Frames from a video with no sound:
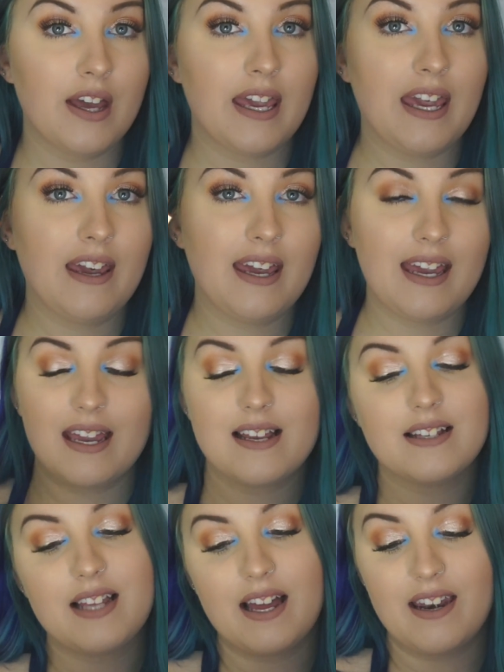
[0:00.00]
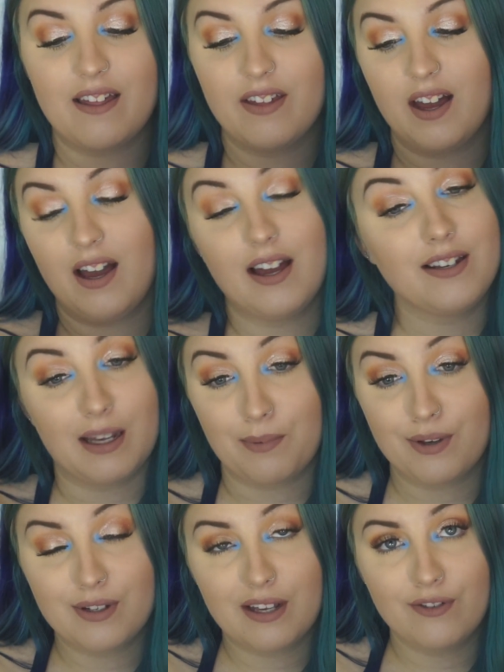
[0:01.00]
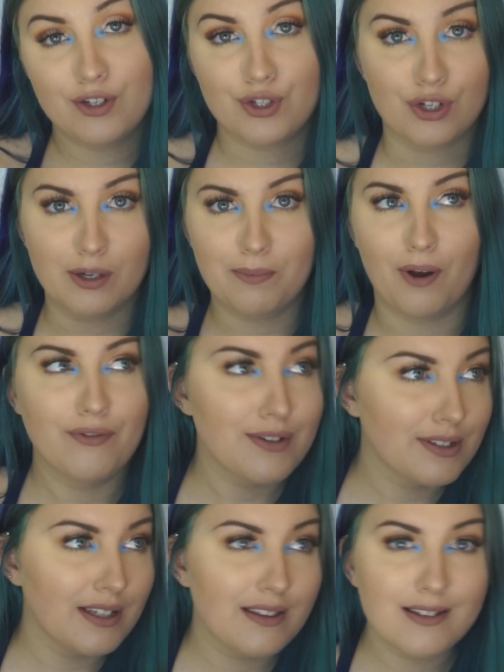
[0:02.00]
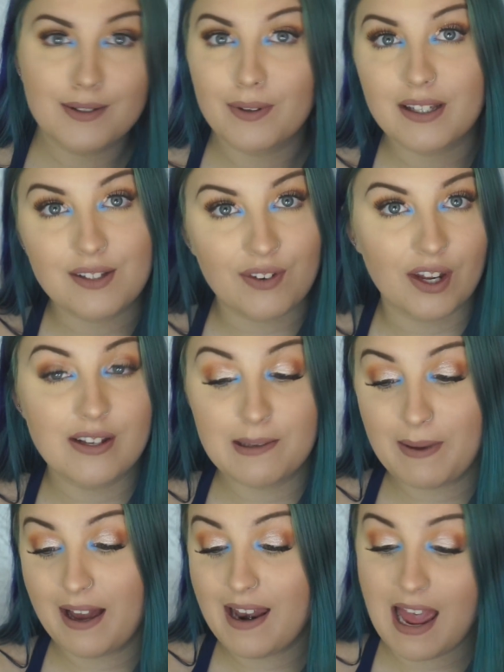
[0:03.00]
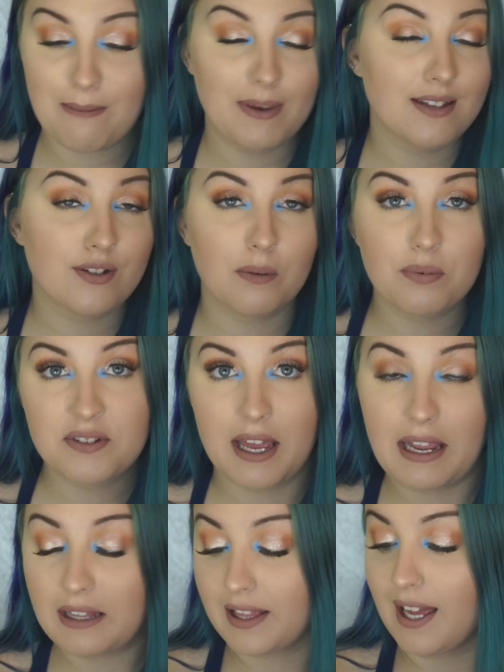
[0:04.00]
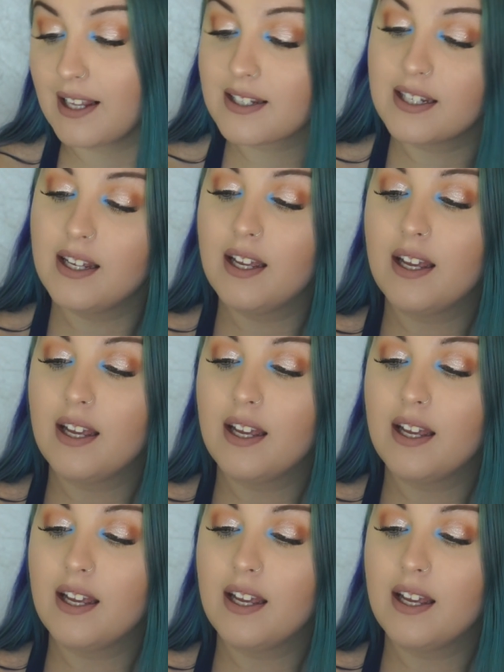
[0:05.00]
Here is another W7 dupe. Obviously, this is what this video is about. Amy, stop saying that.